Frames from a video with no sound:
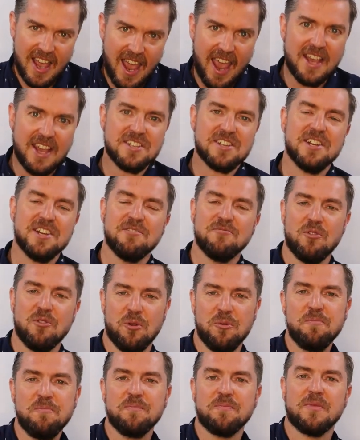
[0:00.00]
Exit the
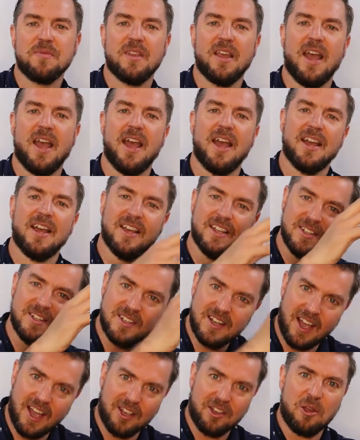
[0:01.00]
room
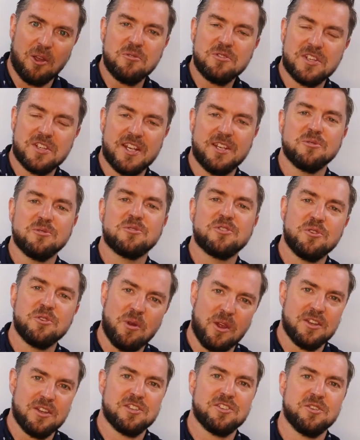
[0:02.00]
and go and see your
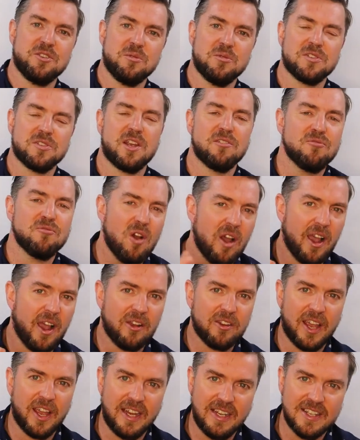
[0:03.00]
2 other students. Say, right,
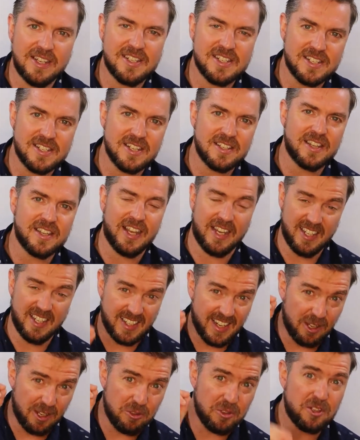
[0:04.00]
okay, this is the thing.
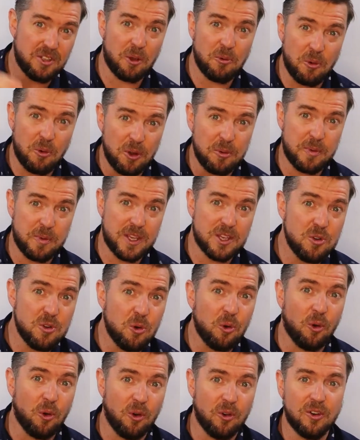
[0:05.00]
Now, you don't want to be
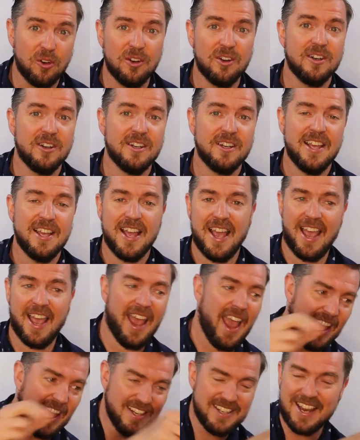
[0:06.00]
caught.
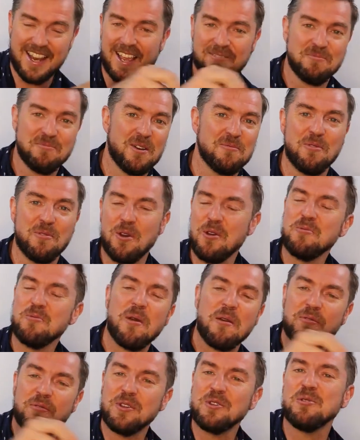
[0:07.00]

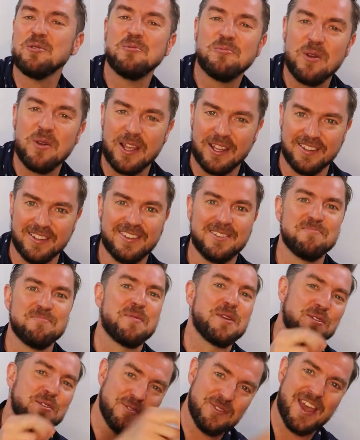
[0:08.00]
Whoever you're with,
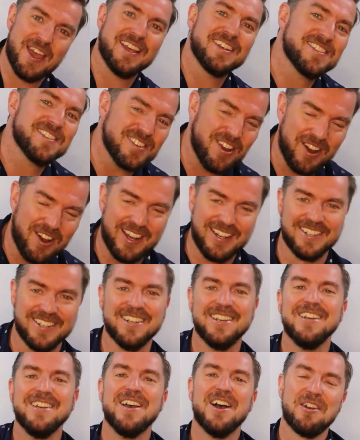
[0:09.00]
be on their side.
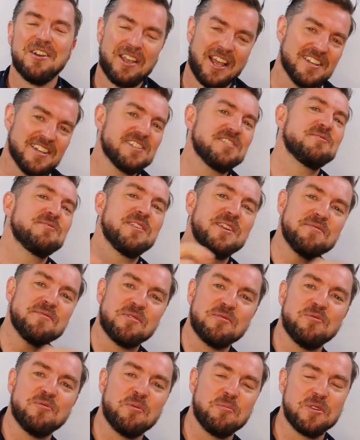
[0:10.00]
Okay, so you
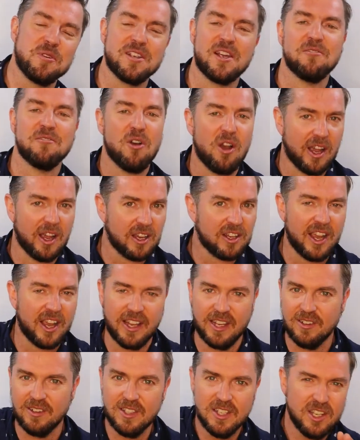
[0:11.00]
leave the room and you say, right,
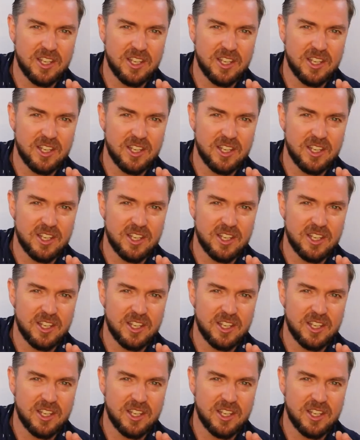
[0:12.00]
okay,